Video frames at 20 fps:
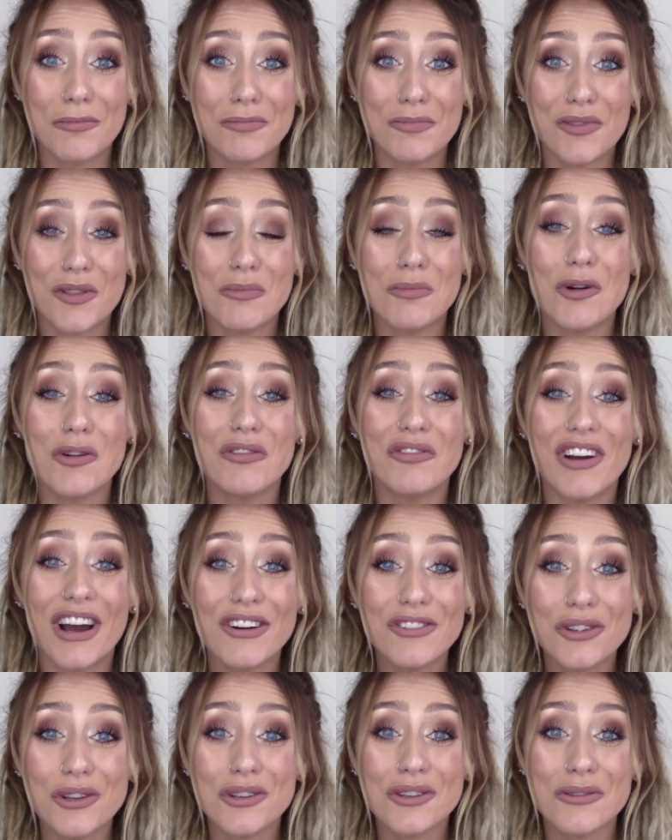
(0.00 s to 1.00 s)
the more
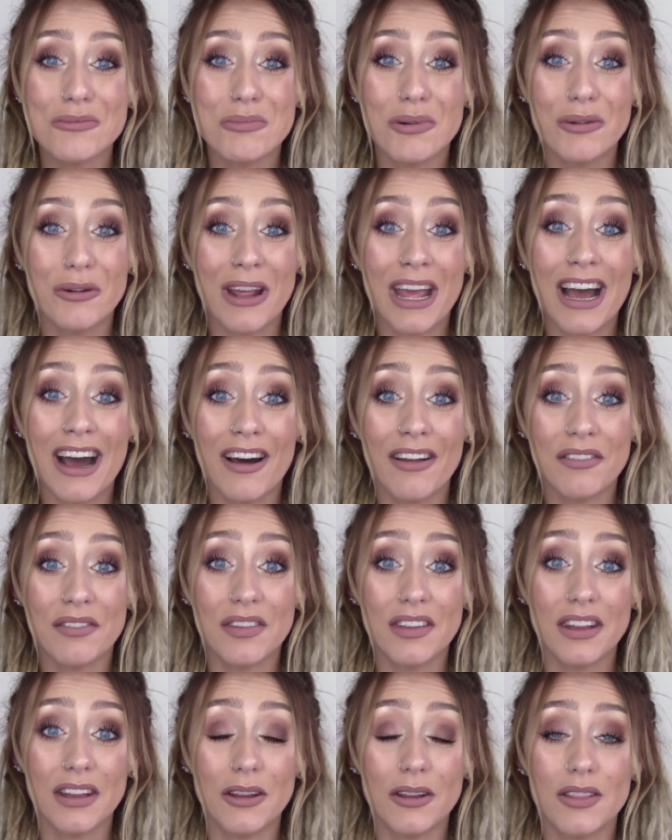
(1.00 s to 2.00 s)
value you put out,
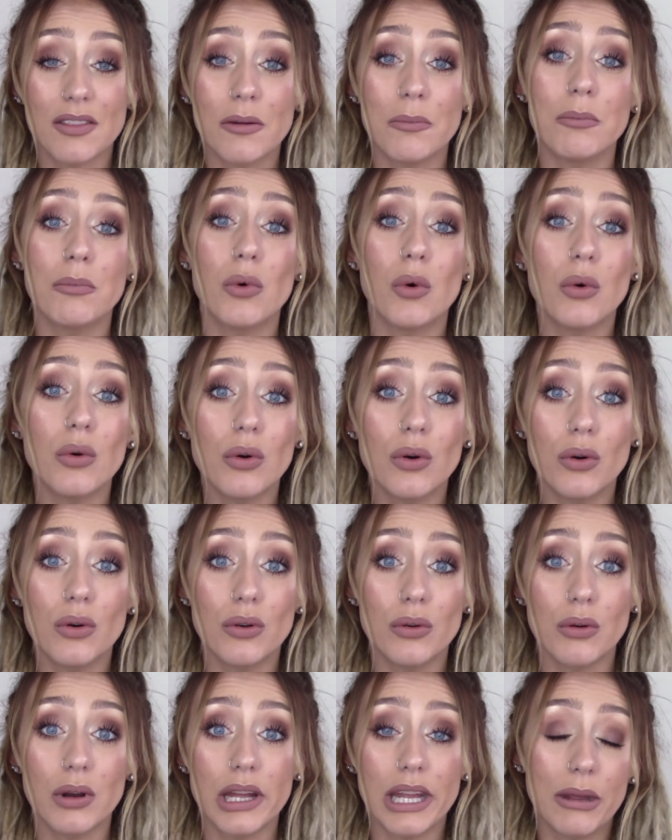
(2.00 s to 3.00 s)
the
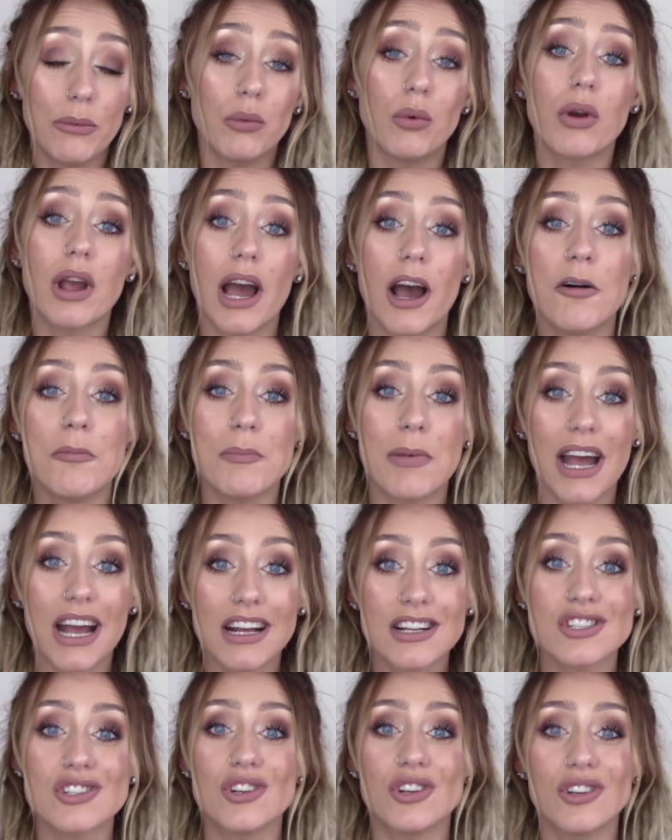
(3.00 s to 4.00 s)
more it will come
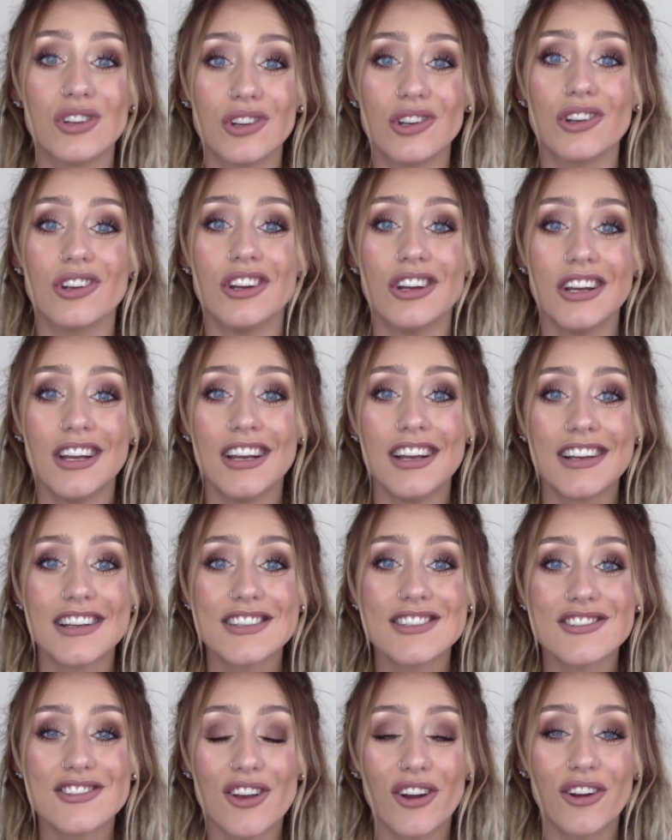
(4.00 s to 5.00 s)
back to you.
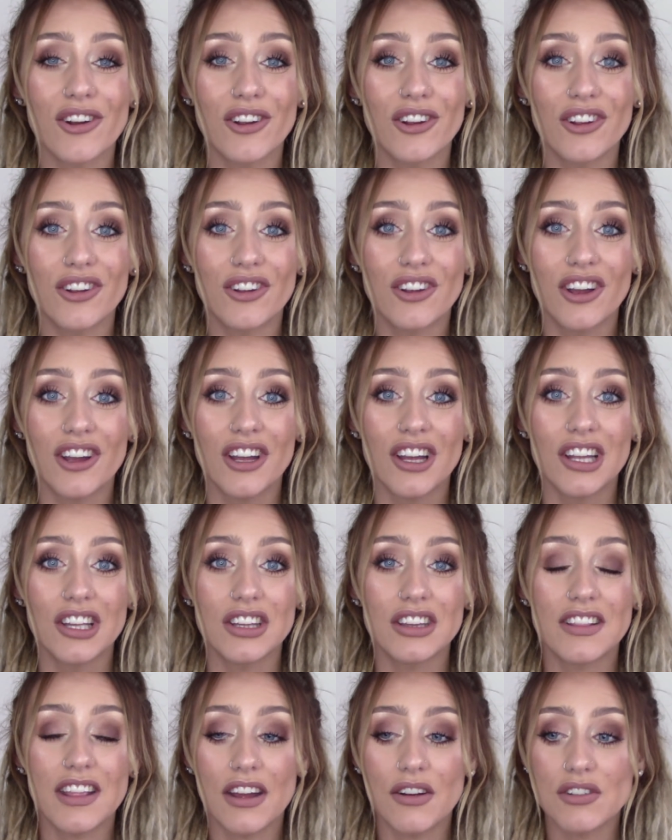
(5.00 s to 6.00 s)
So
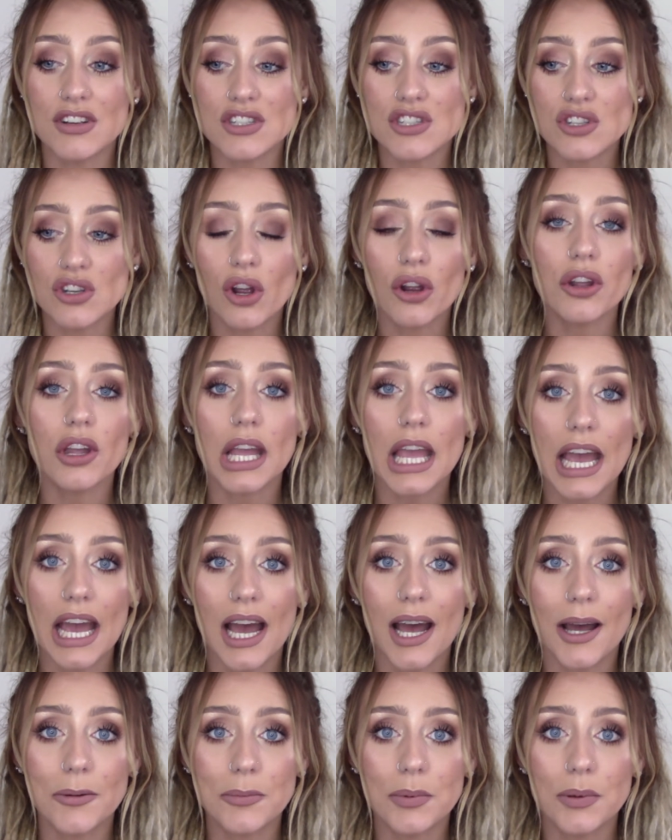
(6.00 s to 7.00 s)
there is no
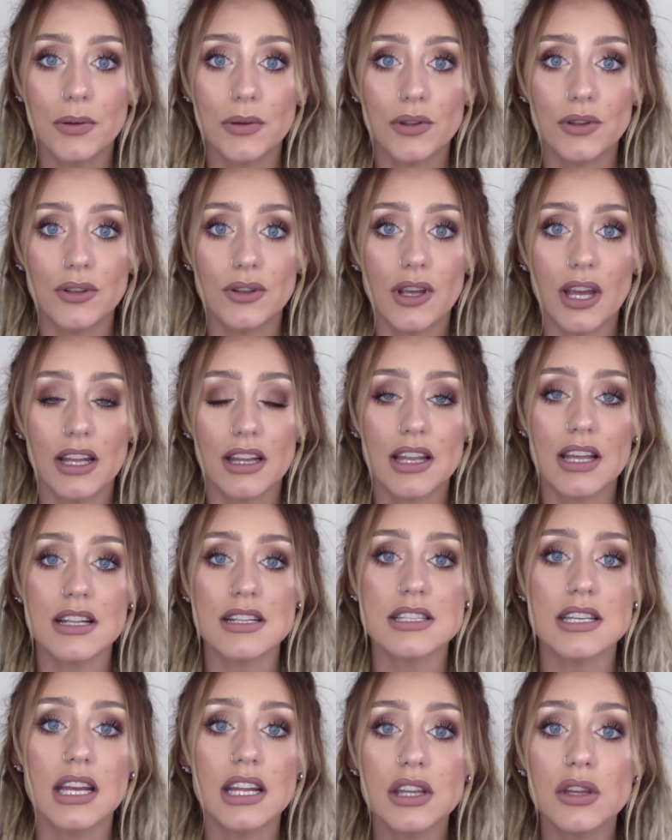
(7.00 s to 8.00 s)
cap. You can
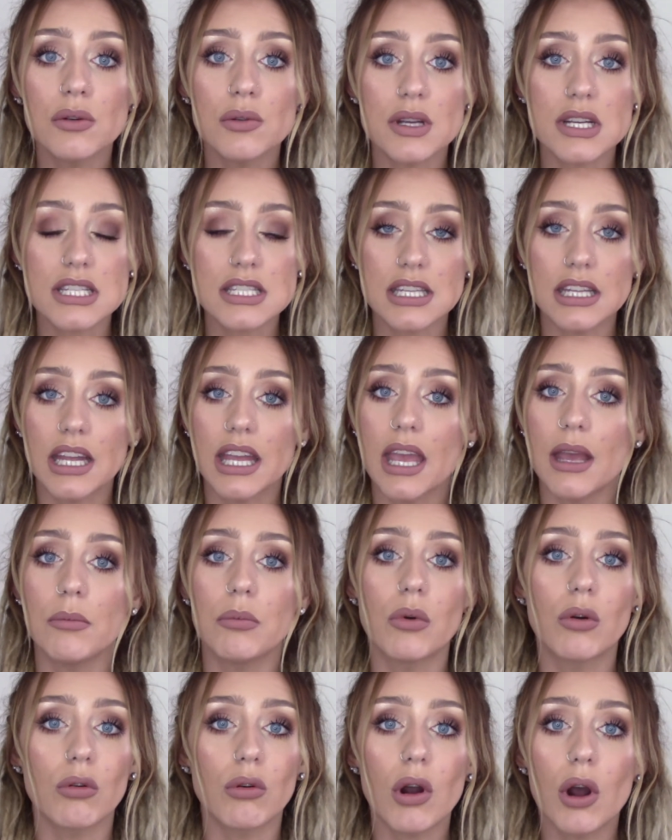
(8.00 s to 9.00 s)
continuously
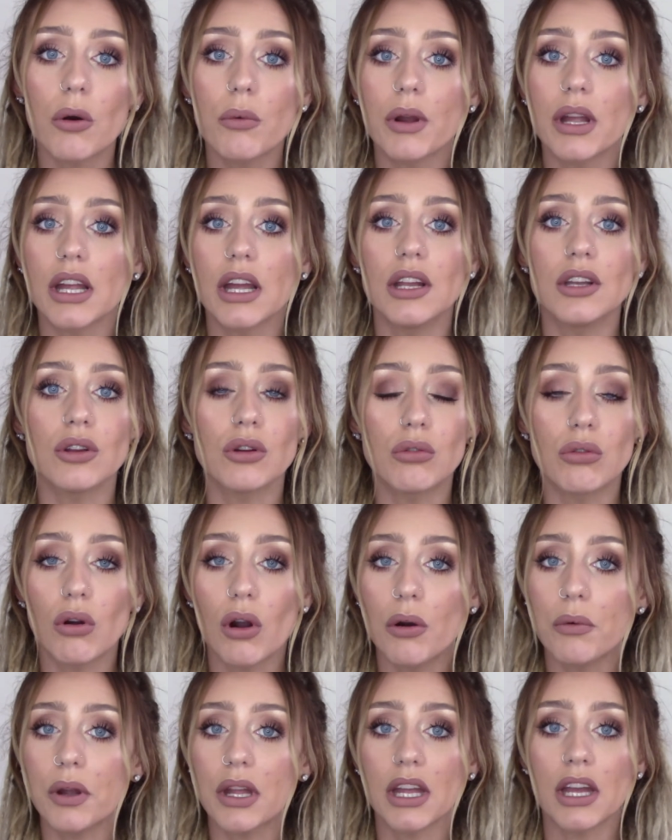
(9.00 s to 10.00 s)
keep growing and
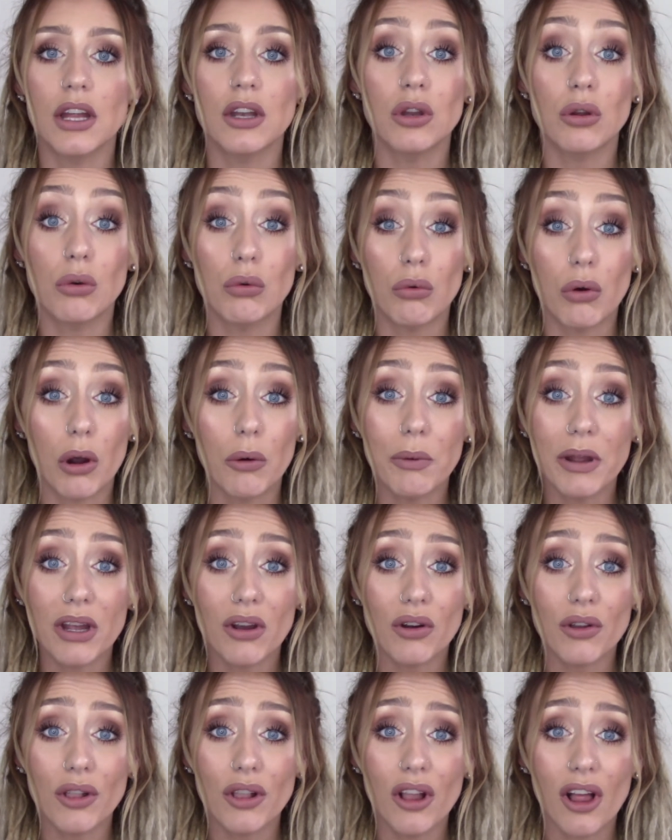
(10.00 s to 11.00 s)
growing and growing
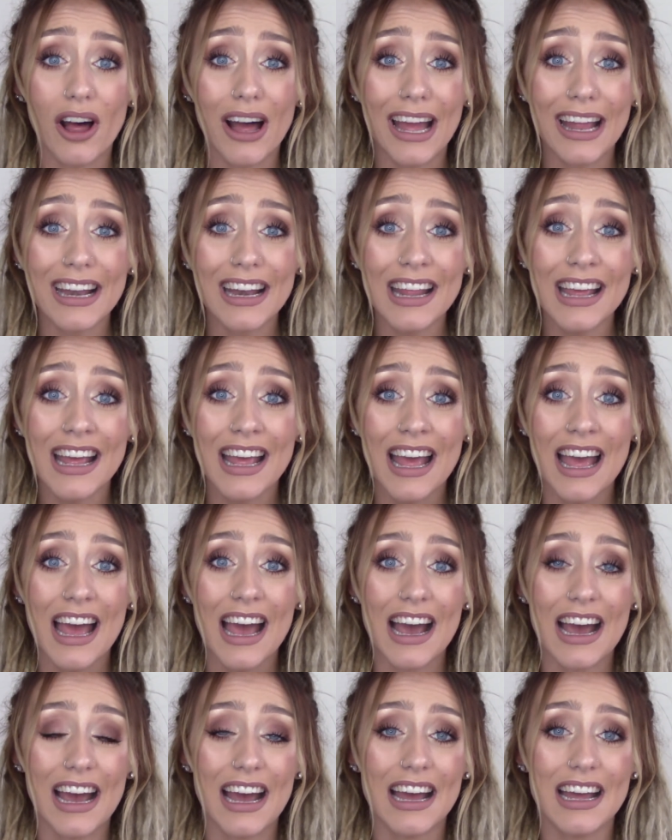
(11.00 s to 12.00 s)
online,
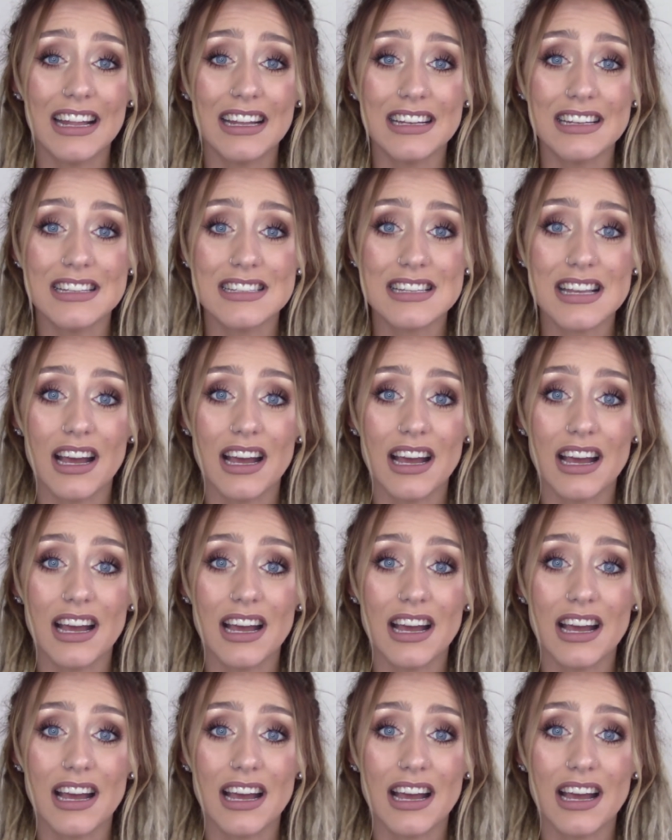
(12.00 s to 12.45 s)
and